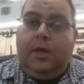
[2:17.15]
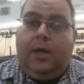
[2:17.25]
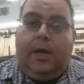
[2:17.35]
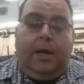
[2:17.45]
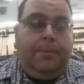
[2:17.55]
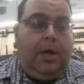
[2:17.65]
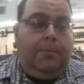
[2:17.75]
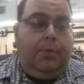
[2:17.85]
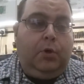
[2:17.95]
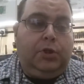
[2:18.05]
I
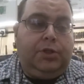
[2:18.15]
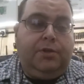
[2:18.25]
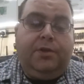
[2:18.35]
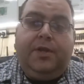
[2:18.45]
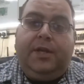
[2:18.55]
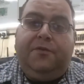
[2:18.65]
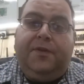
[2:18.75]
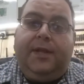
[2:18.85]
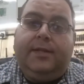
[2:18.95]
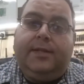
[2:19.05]
pushed the thick
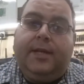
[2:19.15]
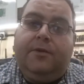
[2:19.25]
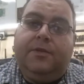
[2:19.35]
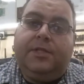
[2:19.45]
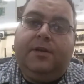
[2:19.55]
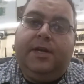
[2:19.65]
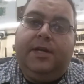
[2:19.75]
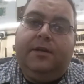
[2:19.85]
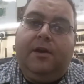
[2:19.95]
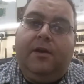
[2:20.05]
felt down the
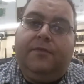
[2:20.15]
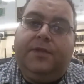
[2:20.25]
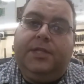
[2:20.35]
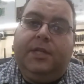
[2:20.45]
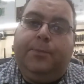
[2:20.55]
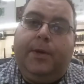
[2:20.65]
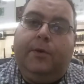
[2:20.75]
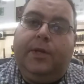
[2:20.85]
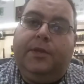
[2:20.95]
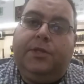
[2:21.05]
side of the tiller
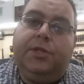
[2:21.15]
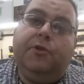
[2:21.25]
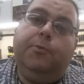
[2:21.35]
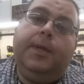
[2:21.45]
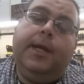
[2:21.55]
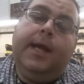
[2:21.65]
pole in the tube.